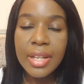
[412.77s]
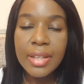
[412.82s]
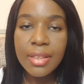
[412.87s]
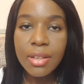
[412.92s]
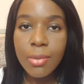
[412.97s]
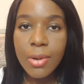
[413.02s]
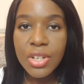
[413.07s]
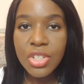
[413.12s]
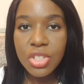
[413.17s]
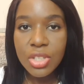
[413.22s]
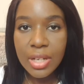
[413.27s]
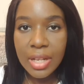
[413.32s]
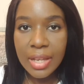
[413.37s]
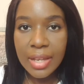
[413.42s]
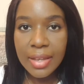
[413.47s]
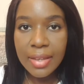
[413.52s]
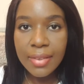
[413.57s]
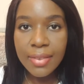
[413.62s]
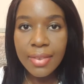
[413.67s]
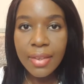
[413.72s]
And the question
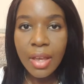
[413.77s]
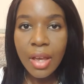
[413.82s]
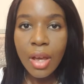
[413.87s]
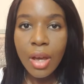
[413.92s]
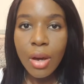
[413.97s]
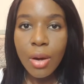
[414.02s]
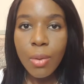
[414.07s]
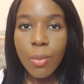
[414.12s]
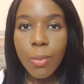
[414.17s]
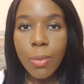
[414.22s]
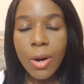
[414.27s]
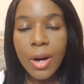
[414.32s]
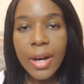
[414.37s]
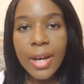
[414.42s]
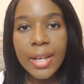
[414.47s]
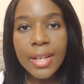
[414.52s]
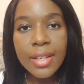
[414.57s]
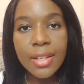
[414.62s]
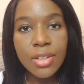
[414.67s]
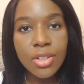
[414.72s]
is,
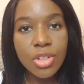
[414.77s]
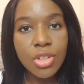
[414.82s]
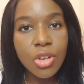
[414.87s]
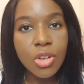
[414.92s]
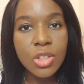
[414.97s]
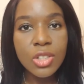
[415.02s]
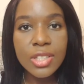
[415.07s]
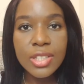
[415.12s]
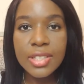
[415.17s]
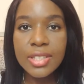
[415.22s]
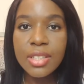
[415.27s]
why not